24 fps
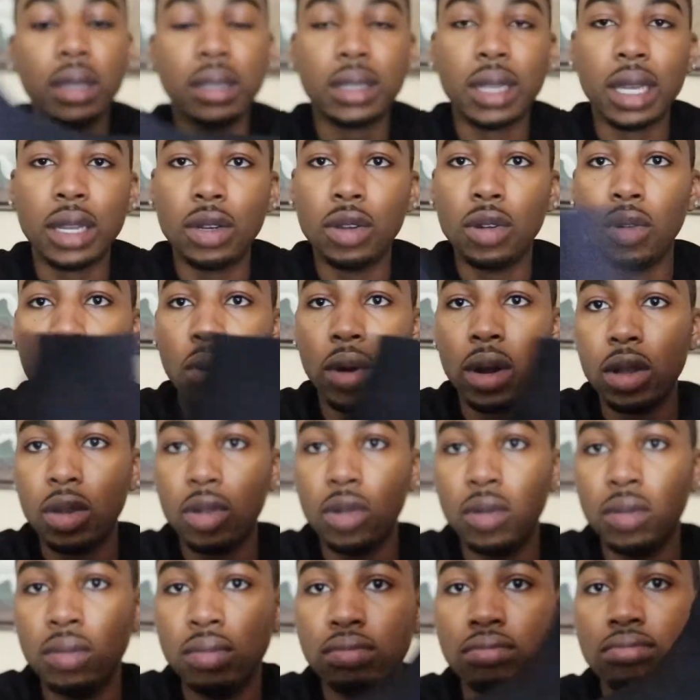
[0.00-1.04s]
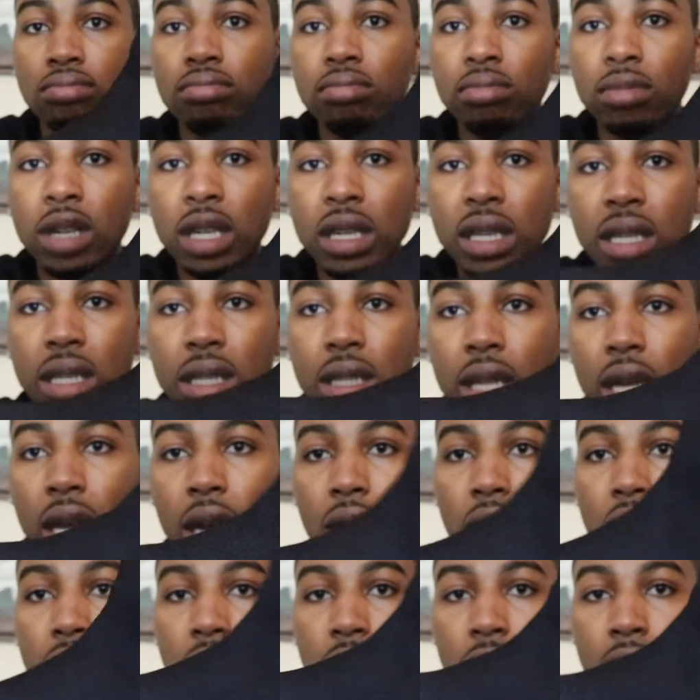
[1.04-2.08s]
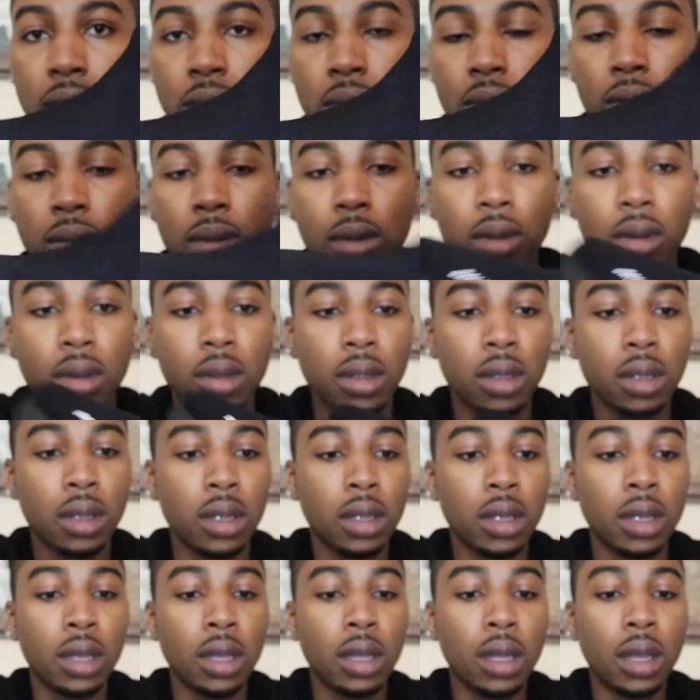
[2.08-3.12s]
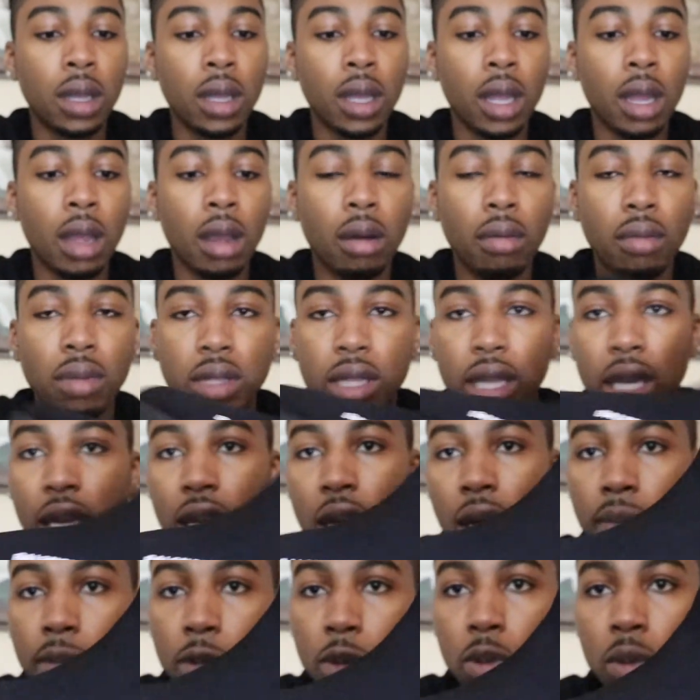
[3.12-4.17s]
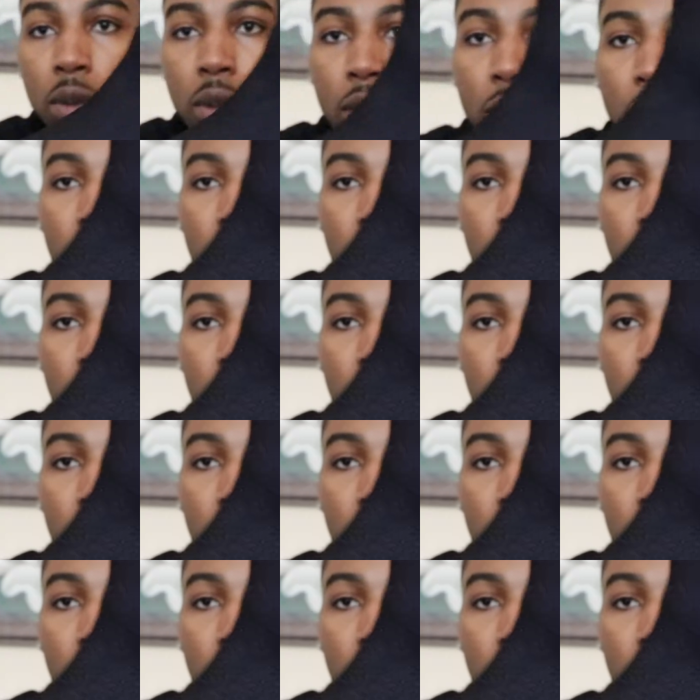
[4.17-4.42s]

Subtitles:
they do run you a good $1,000, but they comfortable, bro.